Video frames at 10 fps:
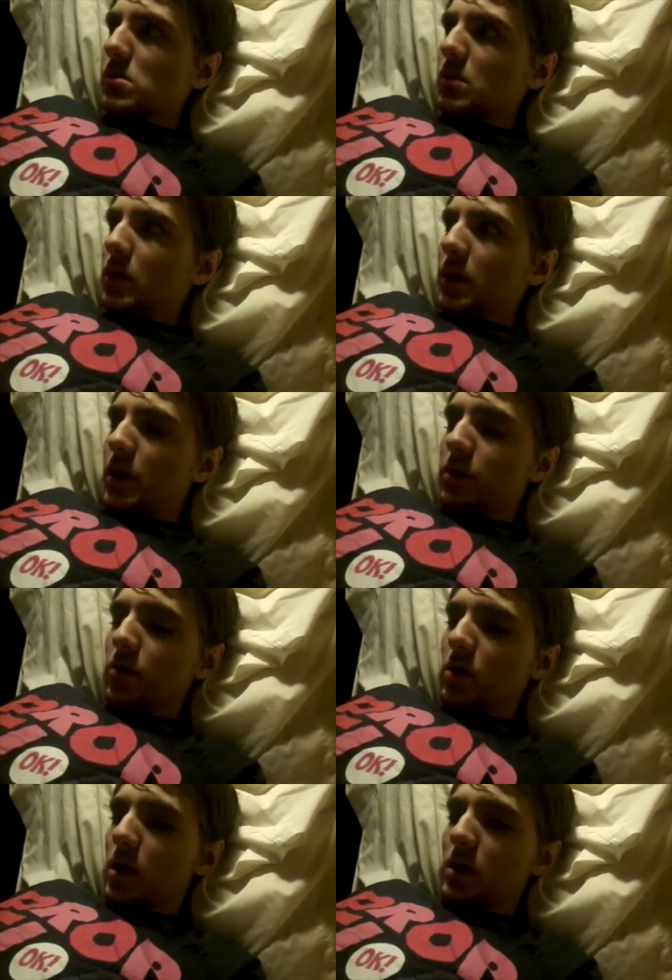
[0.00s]
like I
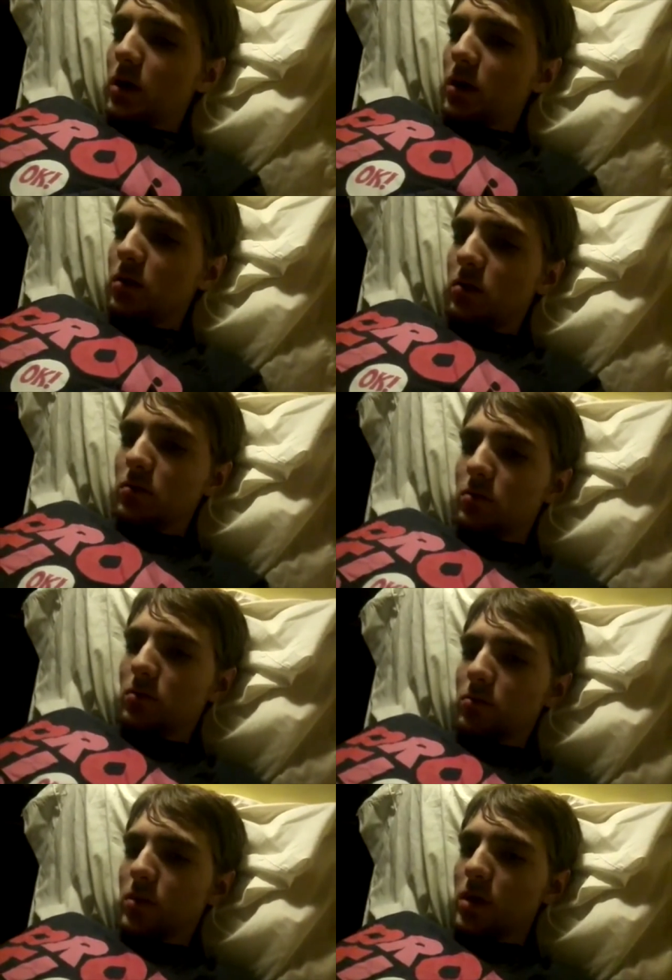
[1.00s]
thought I did
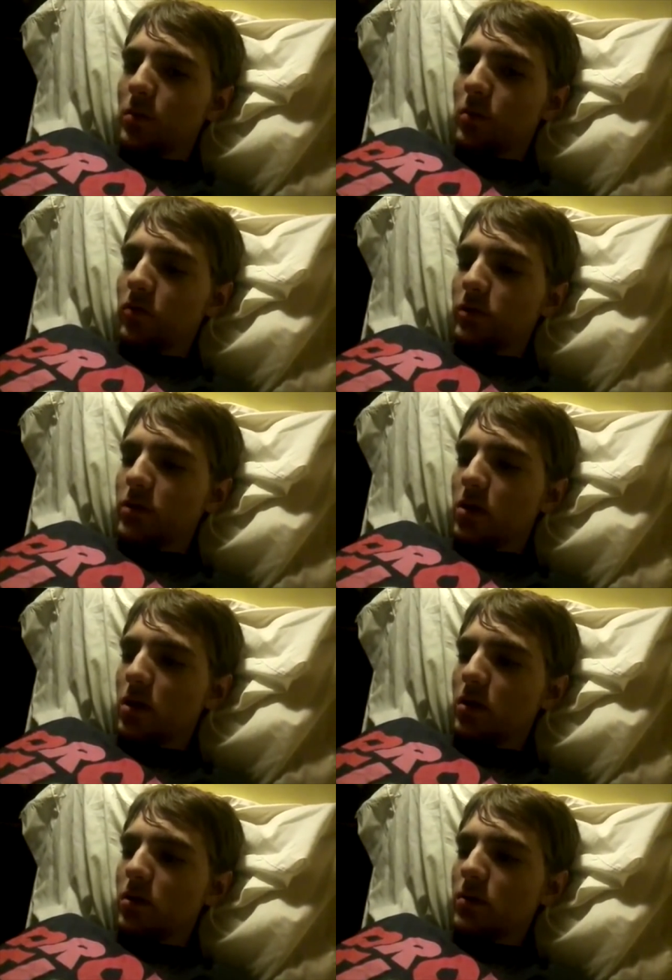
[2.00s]
when the movie
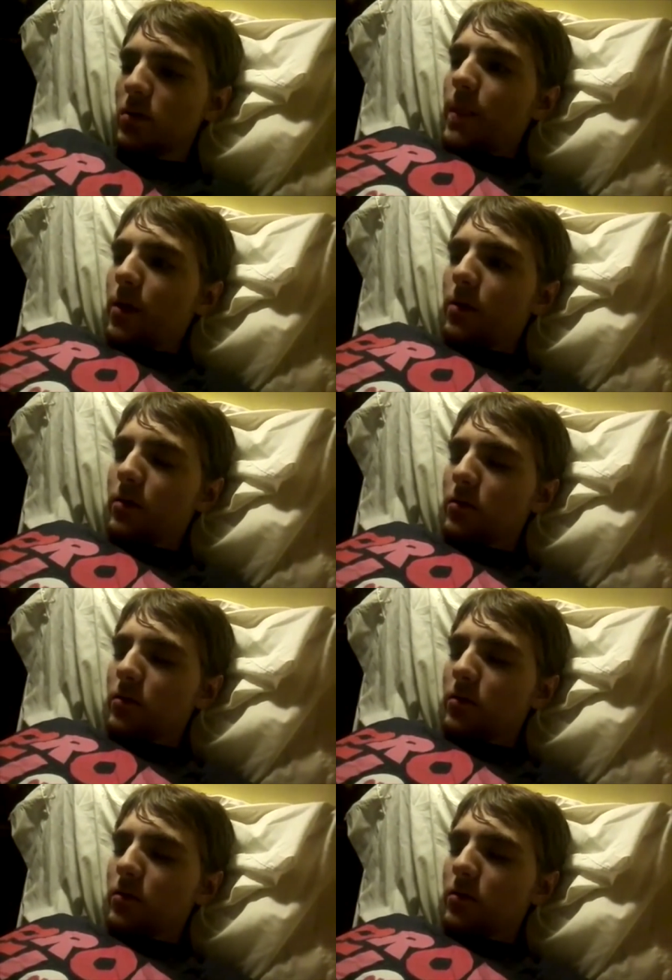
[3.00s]
started. Oh,